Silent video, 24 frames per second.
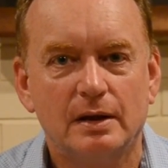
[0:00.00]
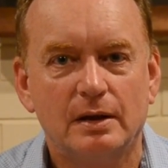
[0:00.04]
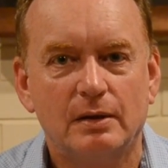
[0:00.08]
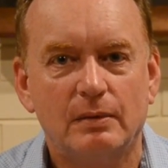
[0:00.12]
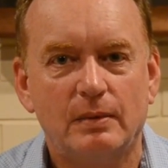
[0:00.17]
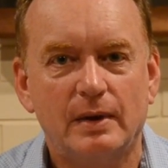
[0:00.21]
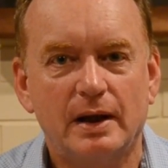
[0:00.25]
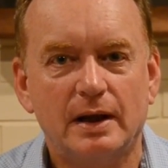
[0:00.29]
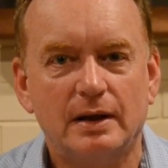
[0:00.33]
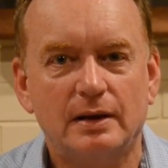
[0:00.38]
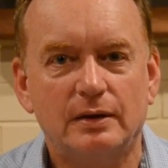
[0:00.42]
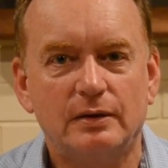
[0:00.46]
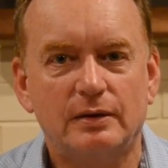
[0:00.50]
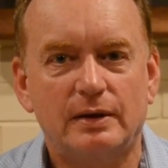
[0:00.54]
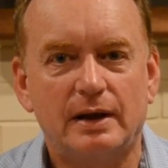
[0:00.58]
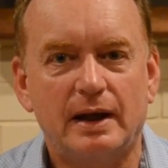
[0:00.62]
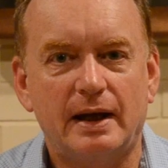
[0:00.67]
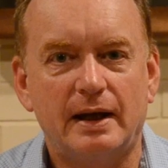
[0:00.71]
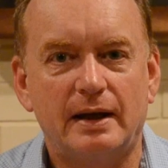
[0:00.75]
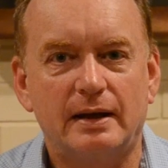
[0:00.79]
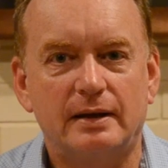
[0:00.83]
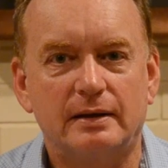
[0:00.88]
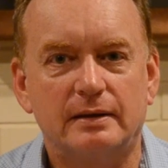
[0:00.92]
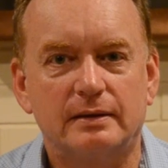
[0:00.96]
We're going to look
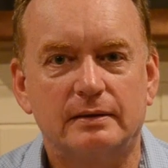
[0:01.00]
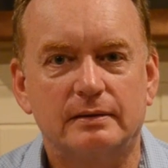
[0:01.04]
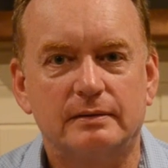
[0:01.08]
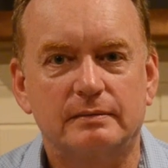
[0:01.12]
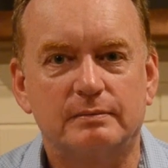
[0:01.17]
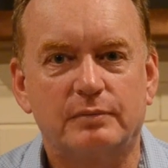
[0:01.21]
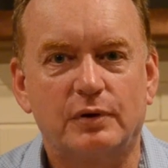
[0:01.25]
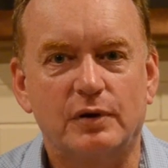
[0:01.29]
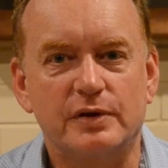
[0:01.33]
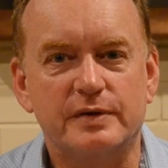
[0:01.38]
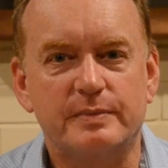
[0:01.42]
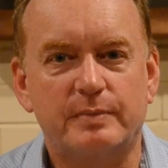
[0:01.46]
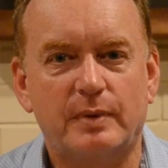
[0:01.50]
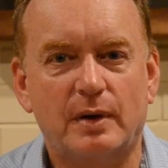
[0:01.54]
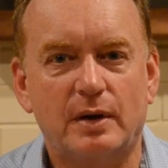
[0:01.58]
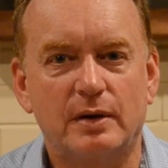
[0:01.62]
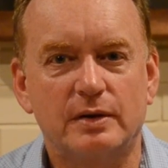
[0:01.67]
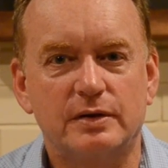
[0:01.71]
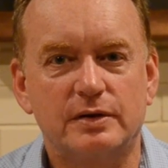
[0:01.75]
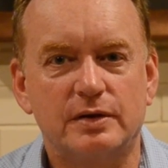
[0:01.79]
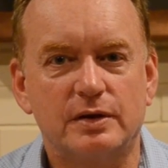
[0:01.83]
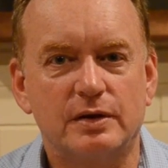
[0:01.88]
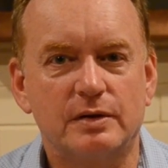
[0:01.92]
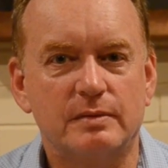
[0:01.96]
at Prospero
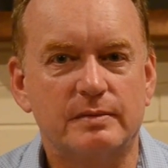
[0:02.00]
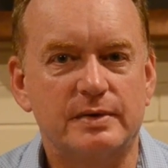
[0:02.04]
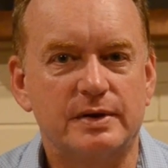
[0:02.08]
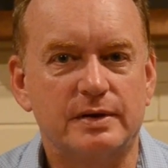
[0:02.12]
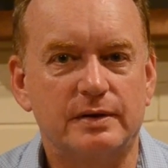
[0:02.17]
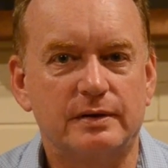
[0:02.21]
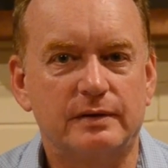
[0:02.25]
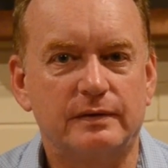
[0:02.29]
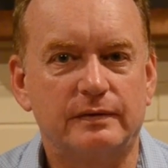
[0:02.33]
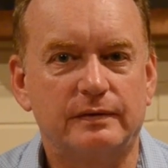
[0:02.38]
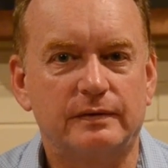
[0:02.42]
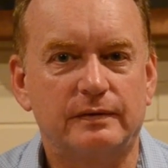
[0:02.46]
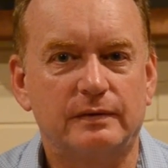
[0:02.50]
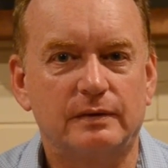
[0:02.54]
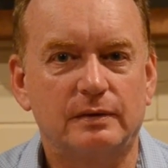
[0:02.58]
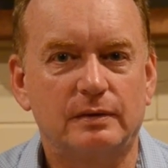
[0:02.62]
in terms of